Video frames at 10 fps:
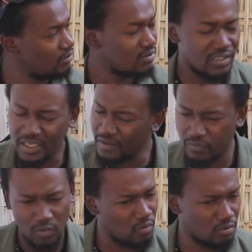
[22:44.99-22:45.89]

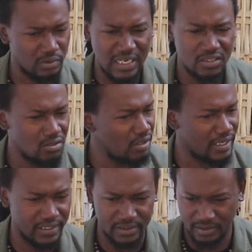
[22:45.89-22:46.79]
Straightforward, there is no
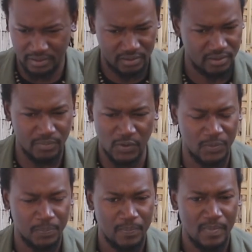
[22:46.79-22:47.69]
edit, bro.